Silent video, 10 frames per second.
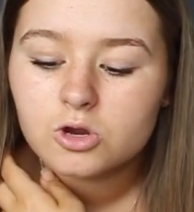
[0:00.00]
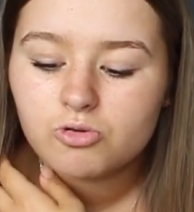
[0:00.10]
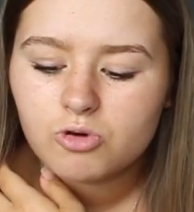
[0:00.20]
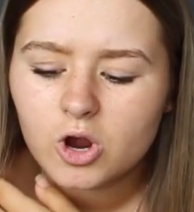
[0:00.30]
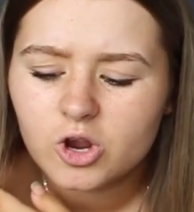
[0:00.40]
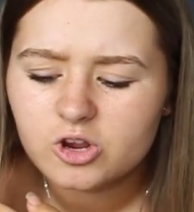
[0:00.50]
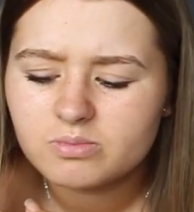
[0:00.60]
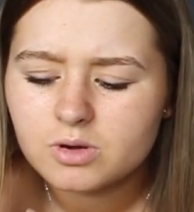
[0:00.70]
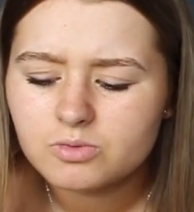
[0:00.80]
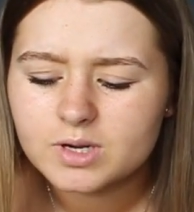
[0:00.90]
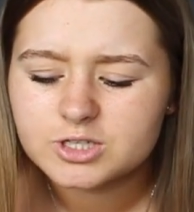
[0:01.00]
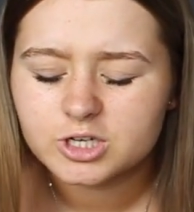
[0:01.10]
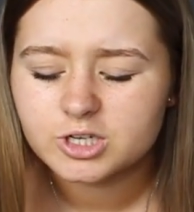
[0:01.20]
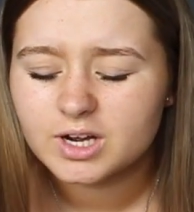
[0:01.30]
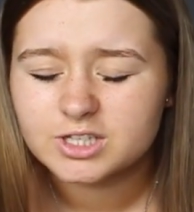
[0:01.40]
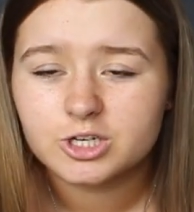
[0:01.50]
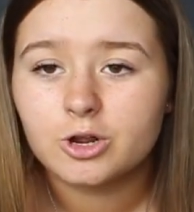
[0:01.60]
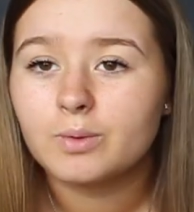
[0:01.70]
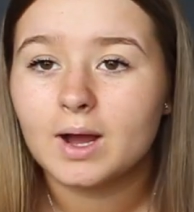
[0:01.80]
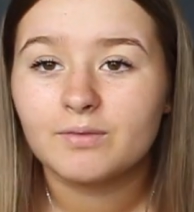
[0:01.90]
Chrome, which I don't actually
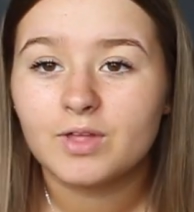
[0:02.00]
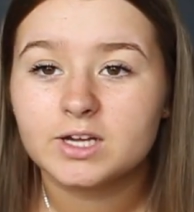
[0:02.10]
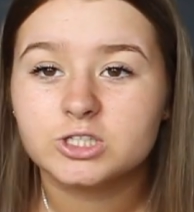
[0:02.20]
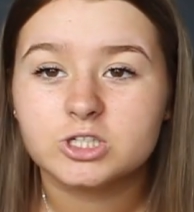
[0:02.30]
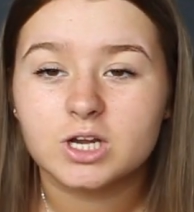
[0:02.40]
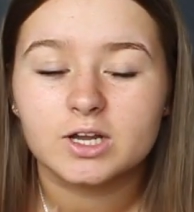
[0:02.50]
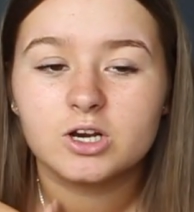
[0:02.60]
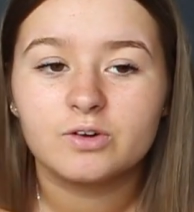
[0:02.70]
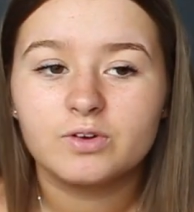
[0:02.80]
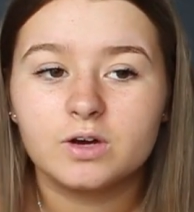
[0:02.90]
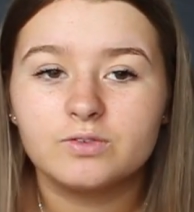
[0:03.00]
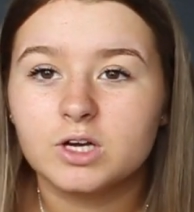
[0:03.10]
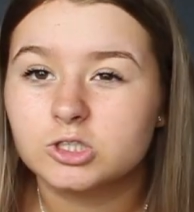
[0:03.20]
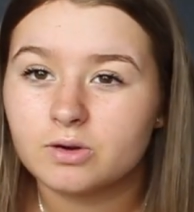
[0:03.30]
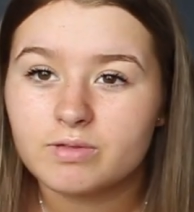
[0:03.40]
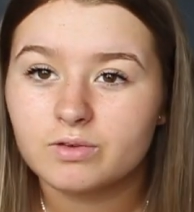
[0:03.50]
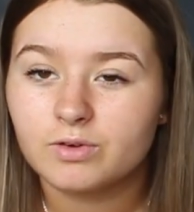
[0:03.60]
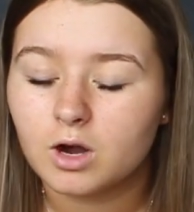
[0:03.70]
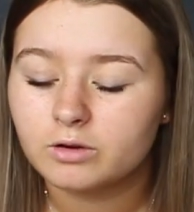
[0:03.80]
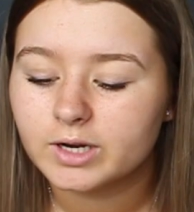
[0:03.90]
know why I have that, it's just like another version of
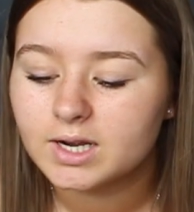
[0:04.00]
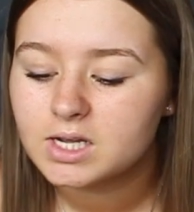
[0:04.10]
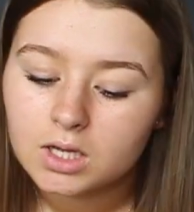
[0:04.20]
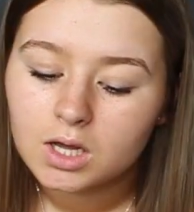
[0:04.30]
Safari.